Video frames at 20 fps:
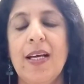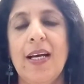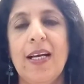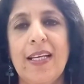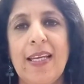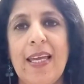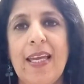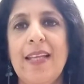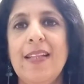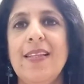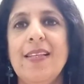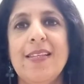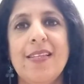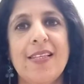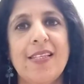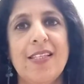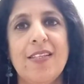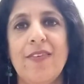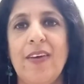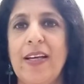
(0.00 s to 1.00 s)
Again, this
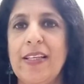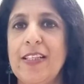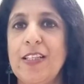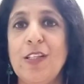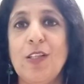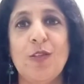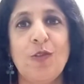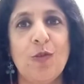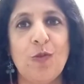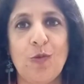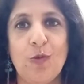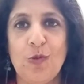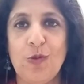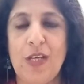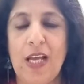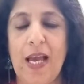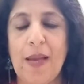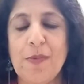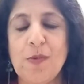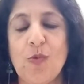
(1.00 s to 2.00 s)
is divided into two
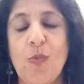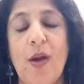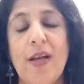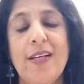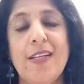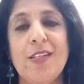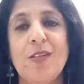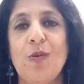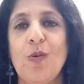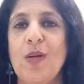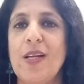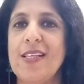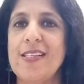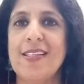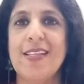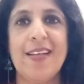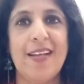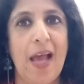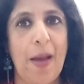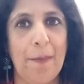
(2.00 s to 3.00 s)
types. One is known as
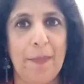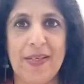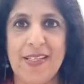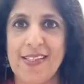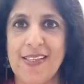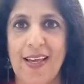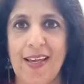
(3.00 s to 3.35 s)
the rapid